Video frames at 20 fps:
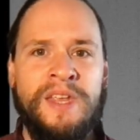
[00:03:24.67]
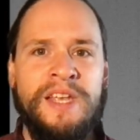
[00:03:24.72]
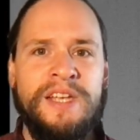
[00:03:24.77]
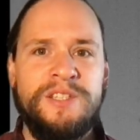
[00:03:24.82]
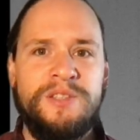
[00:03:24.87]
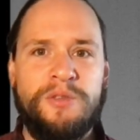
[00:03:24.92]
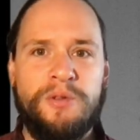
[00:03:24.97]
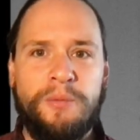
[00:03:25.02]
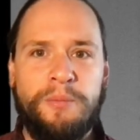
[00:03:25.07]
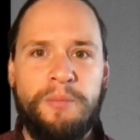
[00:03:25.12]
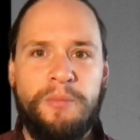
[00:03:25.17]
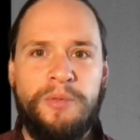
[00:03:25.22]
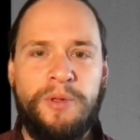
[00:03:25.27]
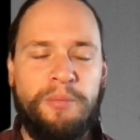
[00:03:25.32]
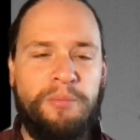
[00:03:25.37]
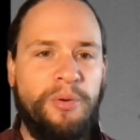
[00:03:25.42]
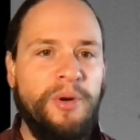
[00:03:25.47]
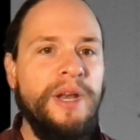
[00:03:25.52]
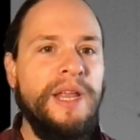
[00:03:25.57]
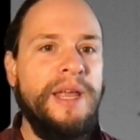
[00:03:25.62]
So they're,
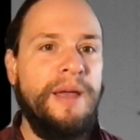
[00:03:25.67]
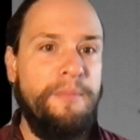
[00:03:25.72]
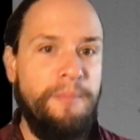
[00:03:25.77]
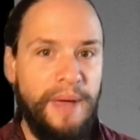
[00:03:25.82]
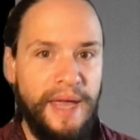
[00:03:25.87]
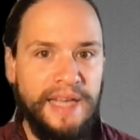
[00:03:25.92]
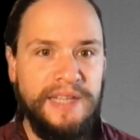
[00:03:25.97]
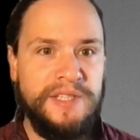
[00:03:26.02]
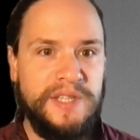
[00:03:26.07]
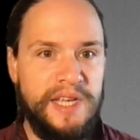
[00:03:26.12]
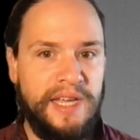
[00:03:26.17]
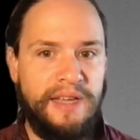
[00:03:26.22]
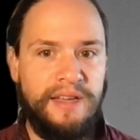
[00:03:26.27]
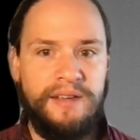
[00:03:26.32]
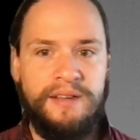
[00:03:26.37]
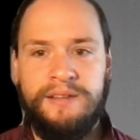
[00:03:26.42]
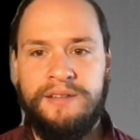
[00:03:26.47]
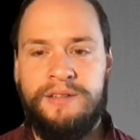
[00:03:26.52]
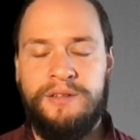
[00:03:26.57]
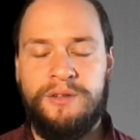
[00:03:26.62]
they're pretty
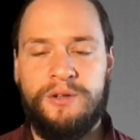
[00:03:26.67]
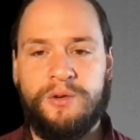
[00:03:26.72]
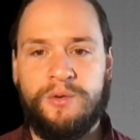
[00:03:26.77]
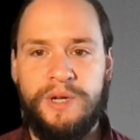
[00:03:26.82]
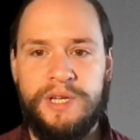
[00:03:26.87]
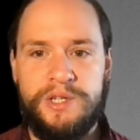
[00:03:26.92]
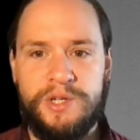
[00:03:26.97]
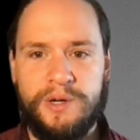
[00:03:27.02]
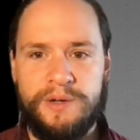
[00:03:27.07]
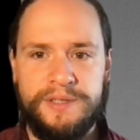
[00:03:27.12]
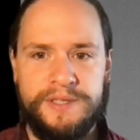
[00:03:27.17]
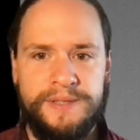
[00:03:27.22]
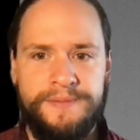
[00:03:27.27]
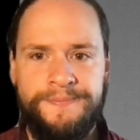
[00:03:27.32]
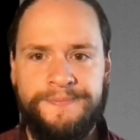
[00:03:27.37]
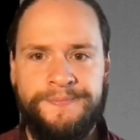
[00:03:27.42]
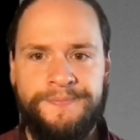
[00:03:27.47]
amazing creatures.